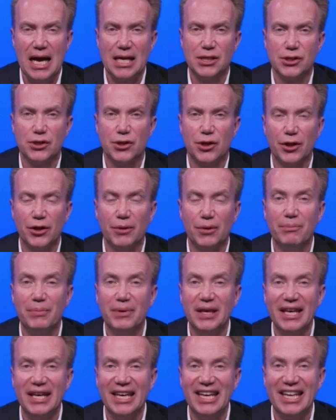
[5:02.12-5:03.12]
has not
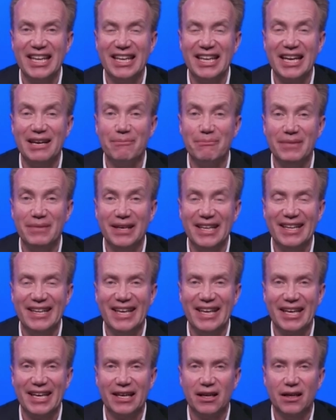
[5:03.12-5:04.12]
been a
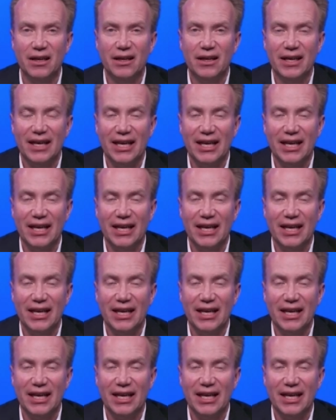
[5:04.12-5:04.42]
meeting